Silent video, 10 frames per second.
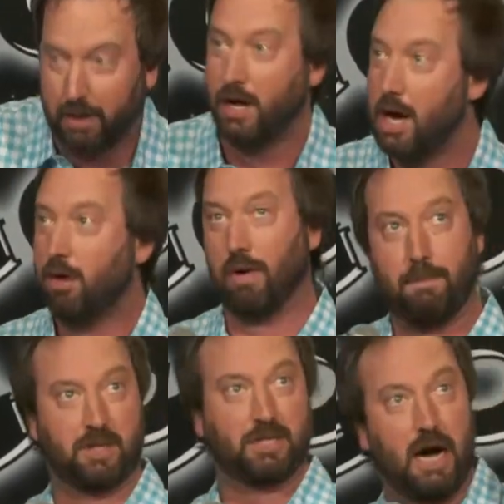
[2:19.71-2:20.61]
and right
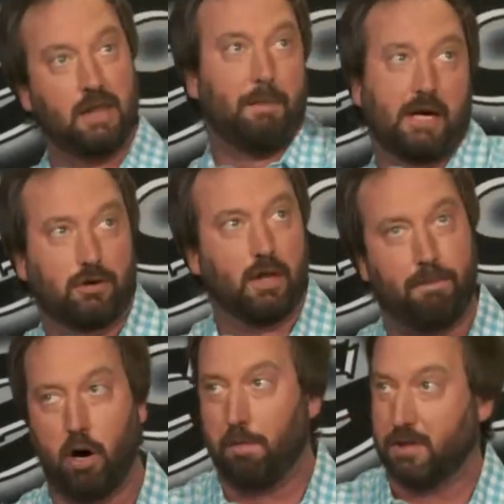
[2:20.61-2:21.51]
beside the picture of the Pope,